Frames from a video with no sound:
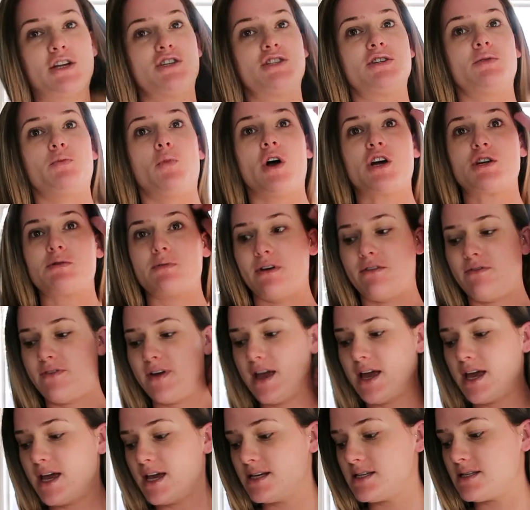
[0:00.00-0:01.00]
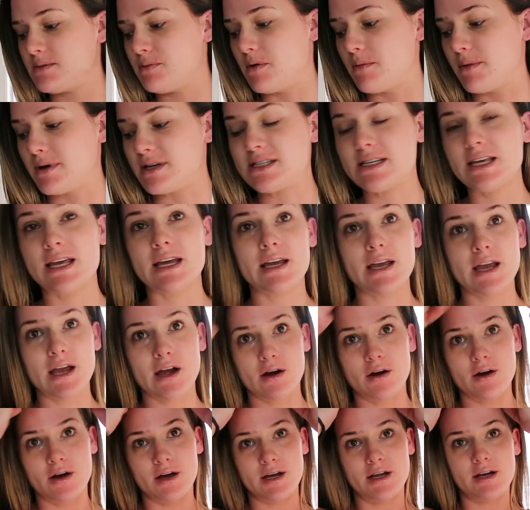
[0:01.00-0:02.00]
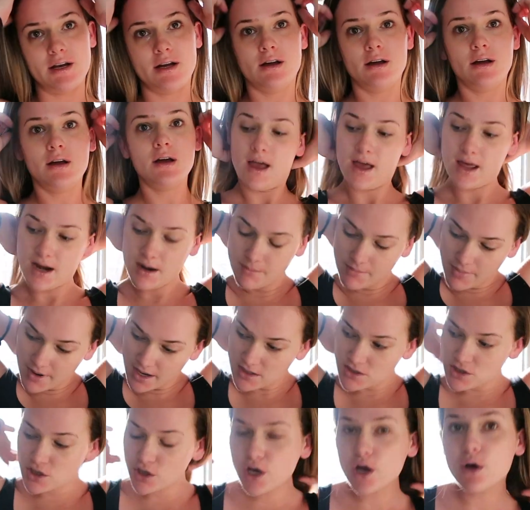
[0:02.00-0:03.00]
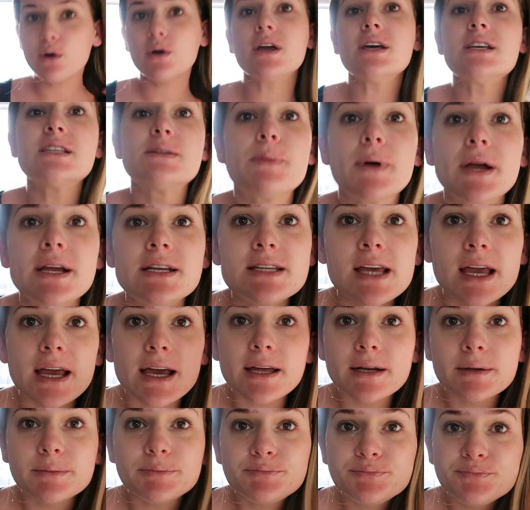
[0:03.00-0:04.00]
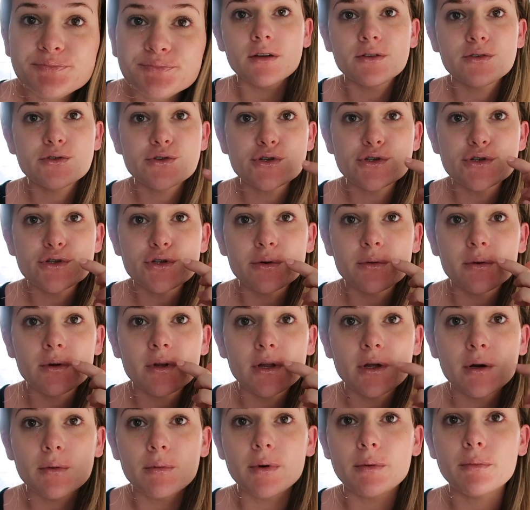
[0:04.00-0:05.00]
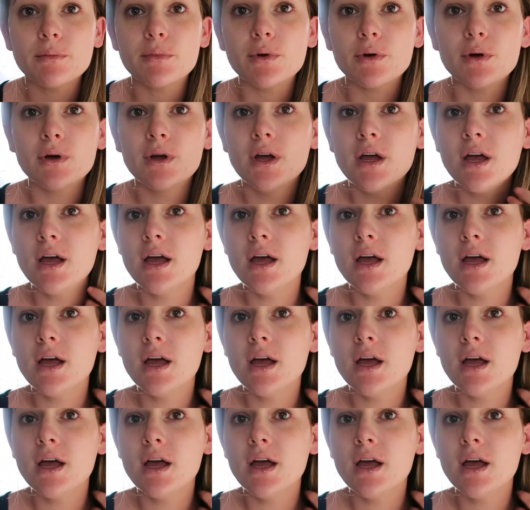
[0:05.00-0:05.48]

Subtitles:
just washed my face, put my skincare on, and I'm about to go get a spray tan. Stupid little pimple.